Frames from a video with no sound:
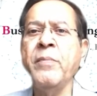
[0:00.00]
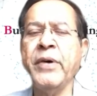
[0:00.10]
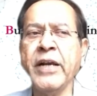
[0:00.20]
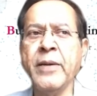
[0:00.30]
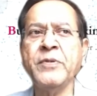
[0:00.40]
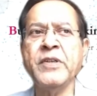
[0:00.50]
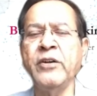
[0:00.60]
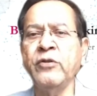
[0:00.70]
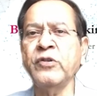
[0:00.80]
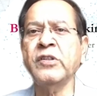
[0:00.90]
perhaps,
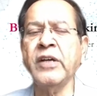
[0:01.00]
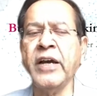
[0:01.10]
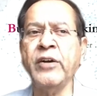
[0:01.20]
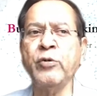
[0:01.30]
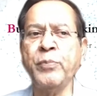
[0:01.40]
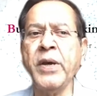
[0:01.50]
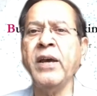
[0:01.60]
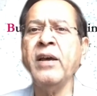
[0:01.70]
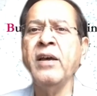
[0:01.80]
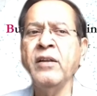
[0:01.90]
and to
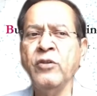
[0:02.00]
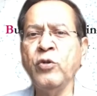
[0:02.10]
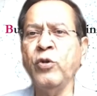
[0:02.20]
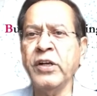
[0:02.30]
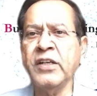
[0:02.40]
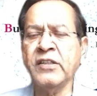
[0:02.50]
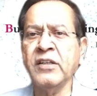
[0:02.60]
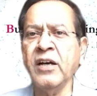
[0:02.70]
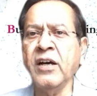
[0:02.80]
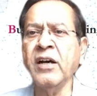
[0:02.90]
pay, though it has
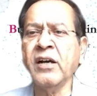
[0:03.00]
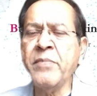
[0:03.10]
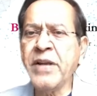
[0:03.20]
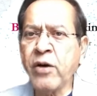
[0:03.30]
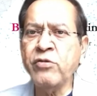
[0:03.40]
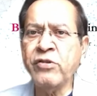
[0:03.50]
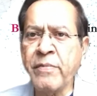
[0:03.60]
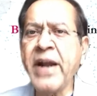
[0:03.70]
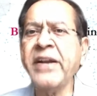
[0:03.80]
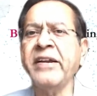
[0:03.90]
come down
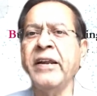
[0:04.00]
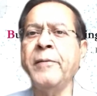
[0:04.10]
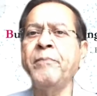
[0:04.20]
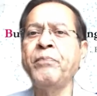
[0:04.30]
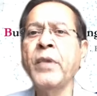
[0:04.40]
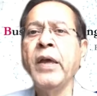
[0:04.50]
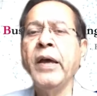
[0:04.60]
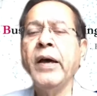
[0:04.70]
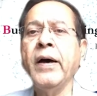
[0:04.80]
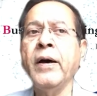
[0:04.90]
dramatically.
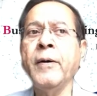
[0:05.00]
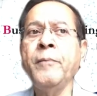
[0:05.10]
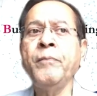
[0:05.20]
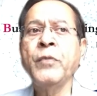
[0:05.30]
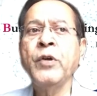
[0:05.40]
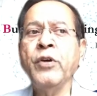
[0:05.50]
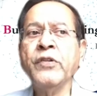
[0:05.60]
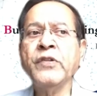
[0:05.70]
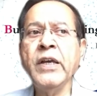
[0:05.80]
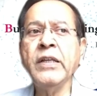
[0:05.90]
You are
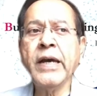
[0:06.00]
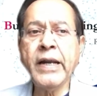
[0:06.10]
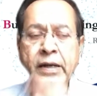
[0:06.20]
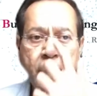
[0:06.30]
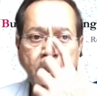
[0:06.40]
saying that